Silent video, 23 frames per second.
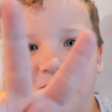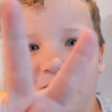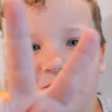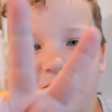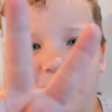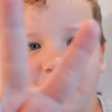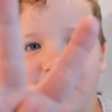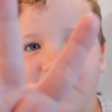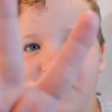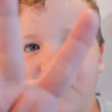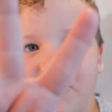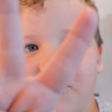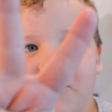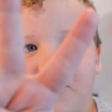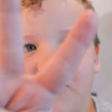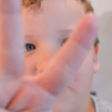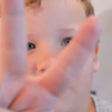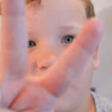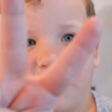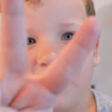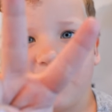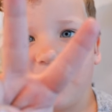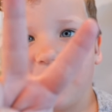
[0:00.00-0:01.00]

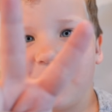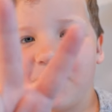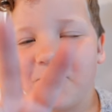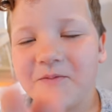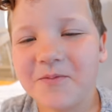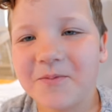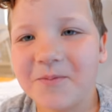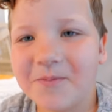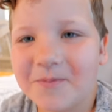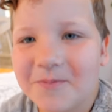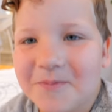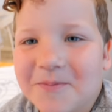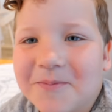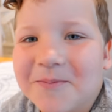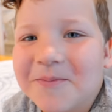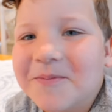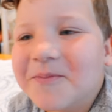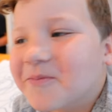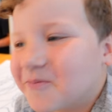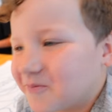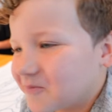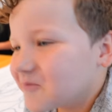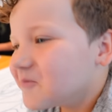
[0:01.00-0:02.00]
Two.
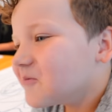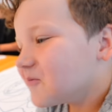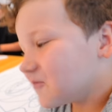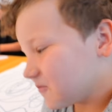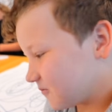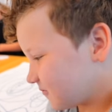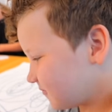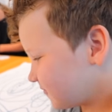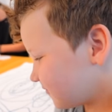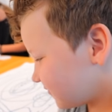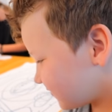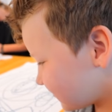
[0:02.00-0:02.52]
Can you tell